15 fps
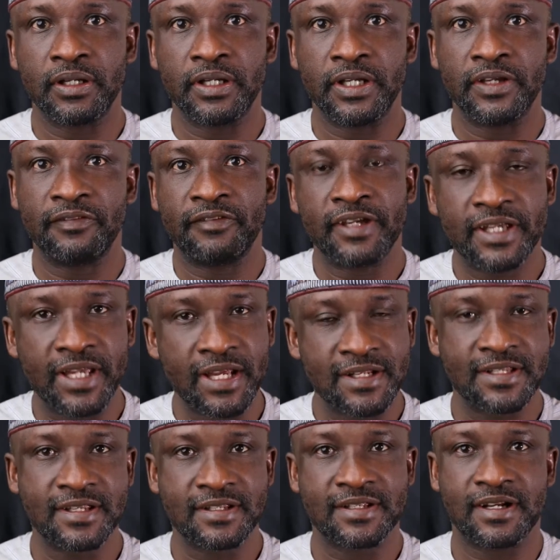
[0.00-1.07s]
if he
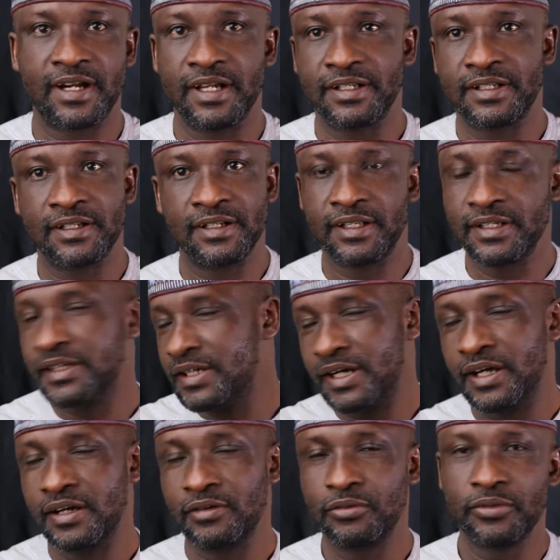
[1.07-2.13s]
gets it right,
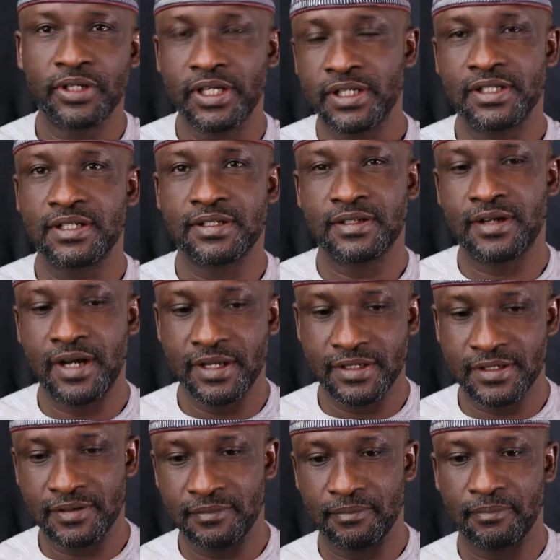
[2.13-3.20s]
Nigeria will get it
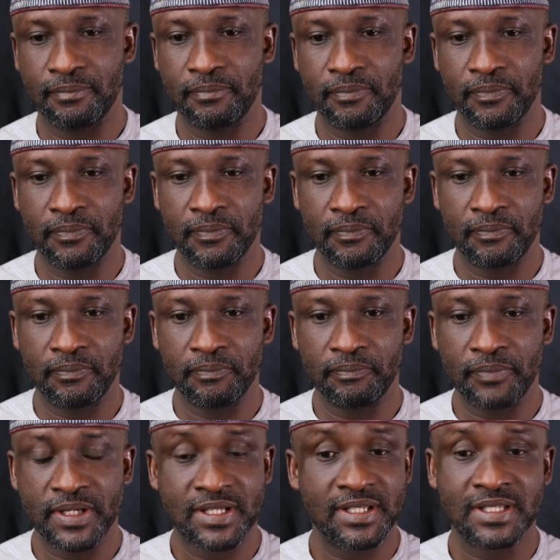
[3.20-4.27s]
right.
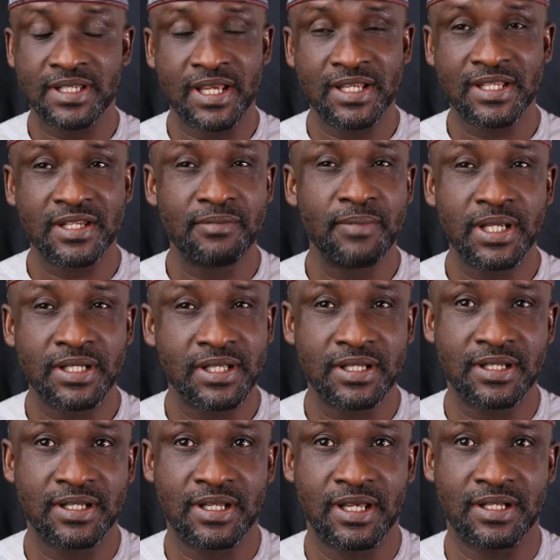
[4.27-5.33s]
It is
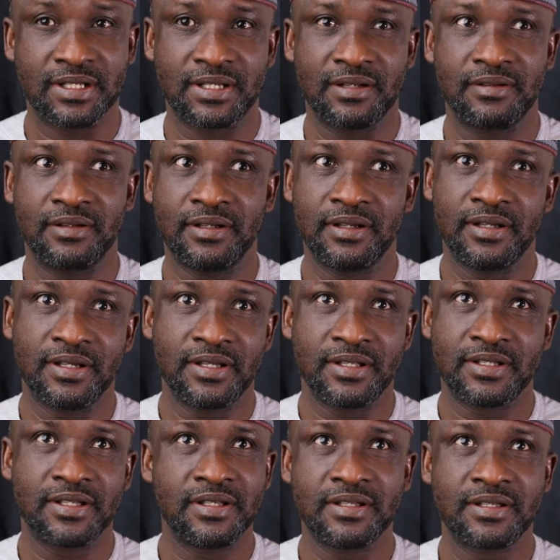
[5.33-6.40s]
estimated that
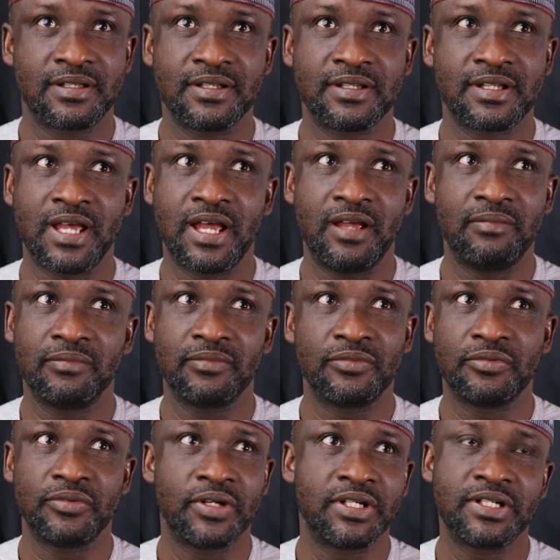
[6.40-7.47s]
since the time
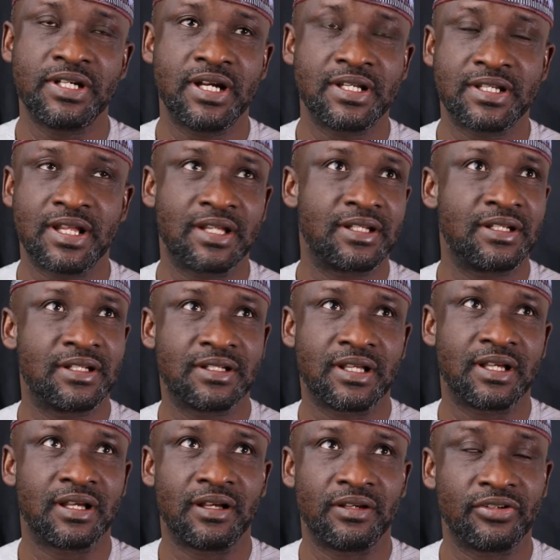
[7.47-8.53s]
Nigeria started
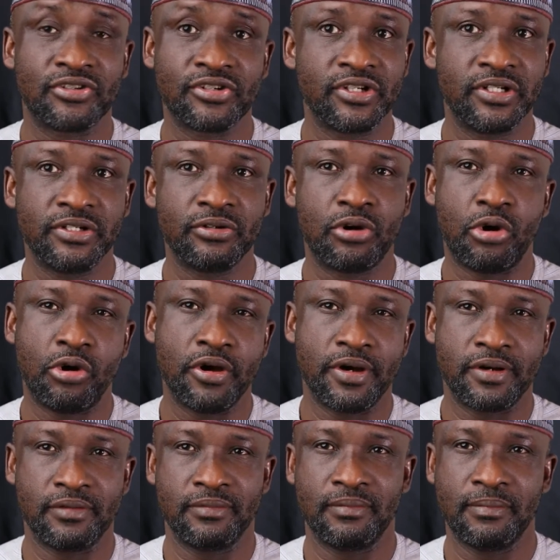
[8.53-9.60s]
drilling oil,
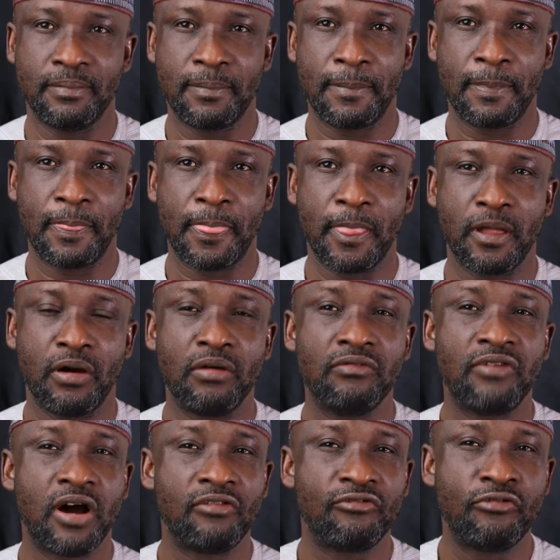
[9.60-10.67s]

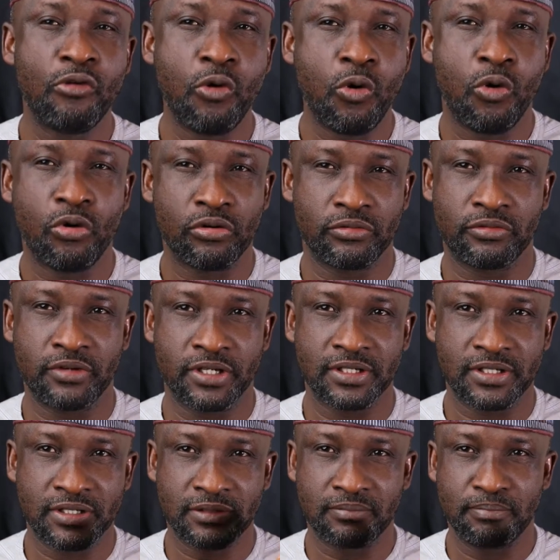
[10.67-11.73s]
over $400
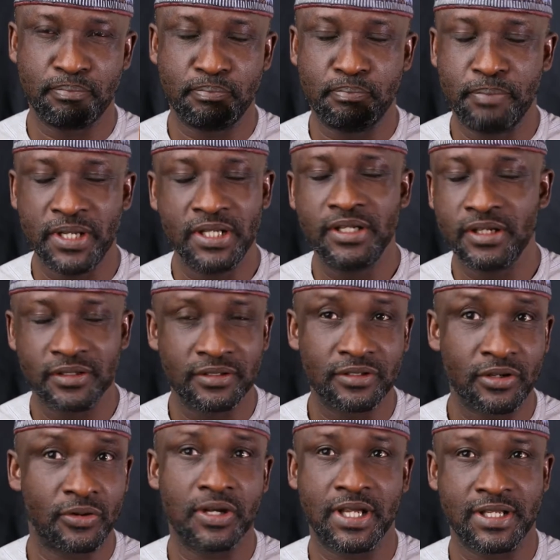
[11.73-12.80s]
billion
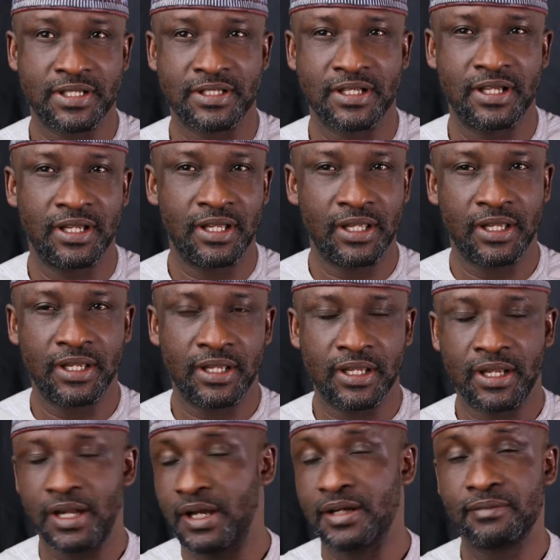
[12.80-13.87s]

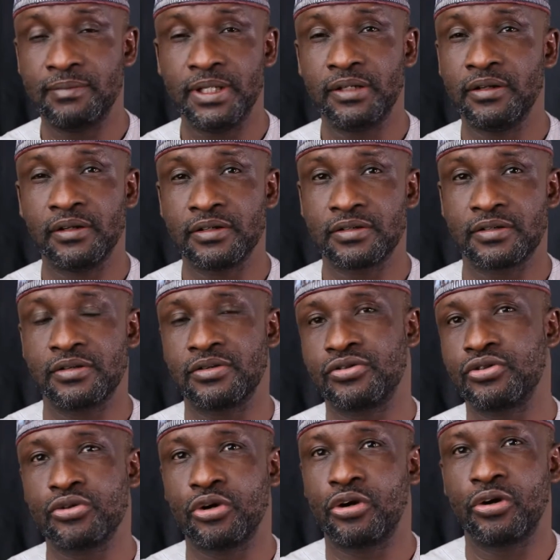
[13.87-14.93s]
had been lost
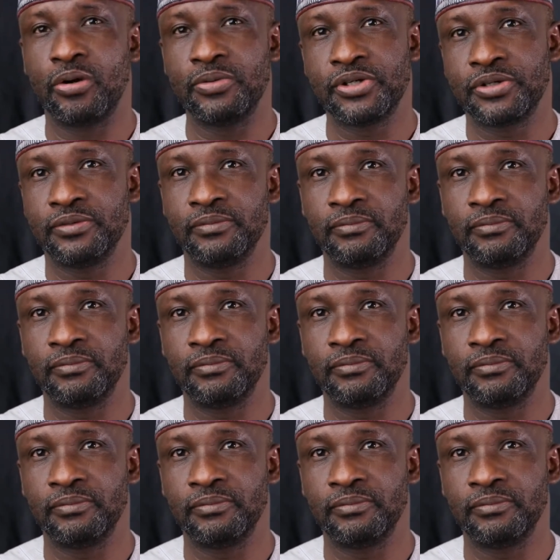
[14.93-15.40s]
to corruption.